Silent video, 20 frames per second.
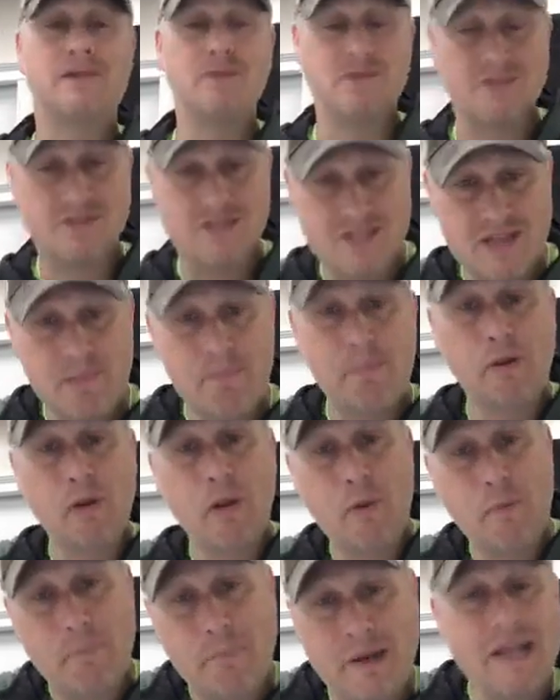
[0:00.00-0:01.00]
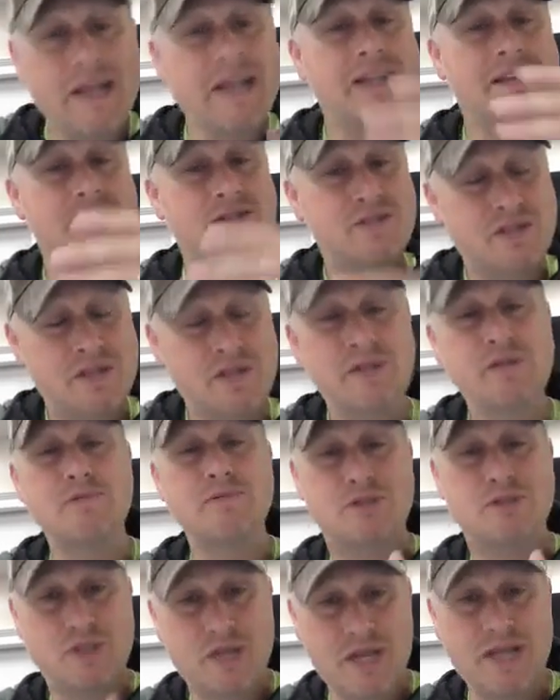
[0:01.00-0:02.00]
to simple obedience to
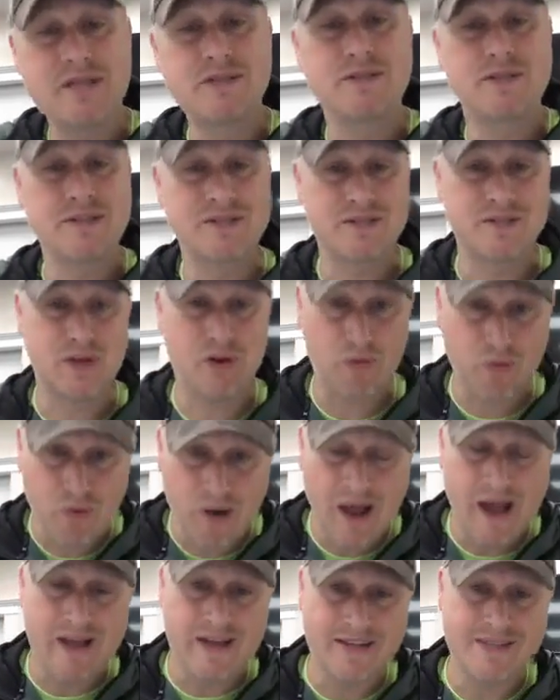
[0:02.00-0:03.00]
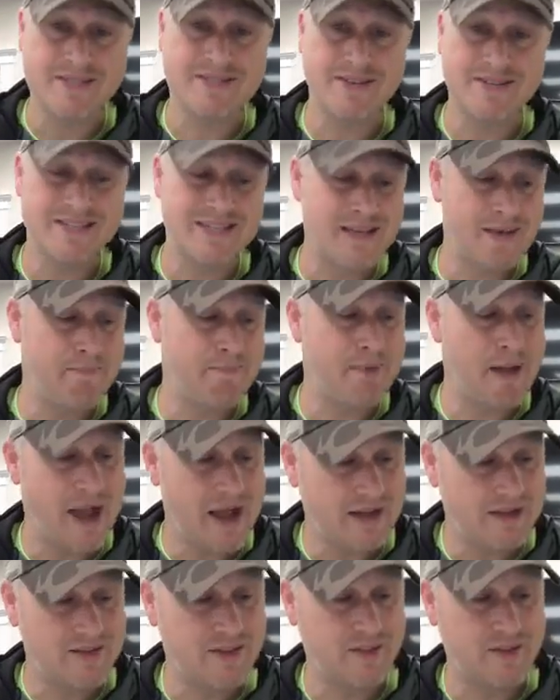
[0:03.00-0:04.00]
jesus christ let's get
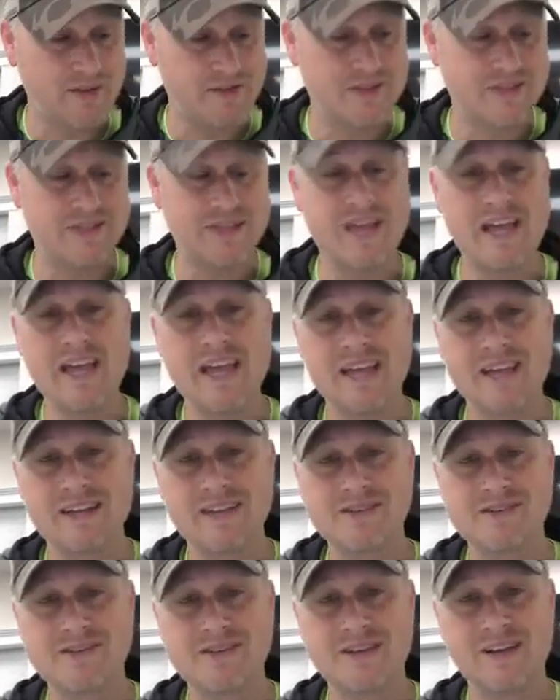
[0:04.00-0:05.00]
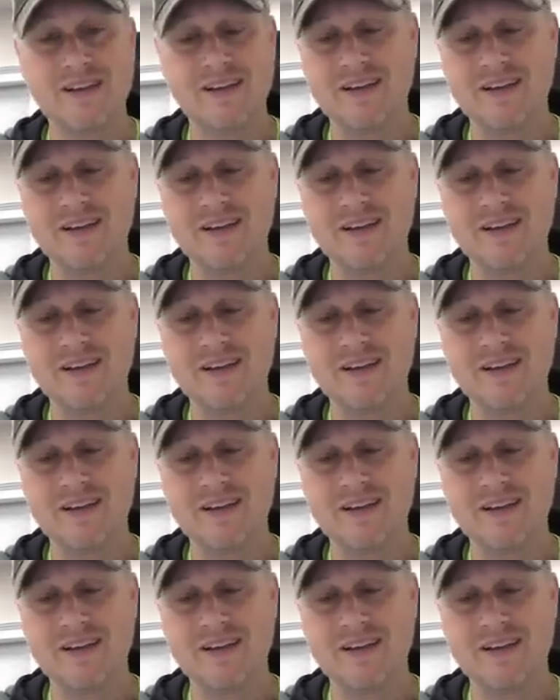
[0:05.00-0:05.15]
back to those things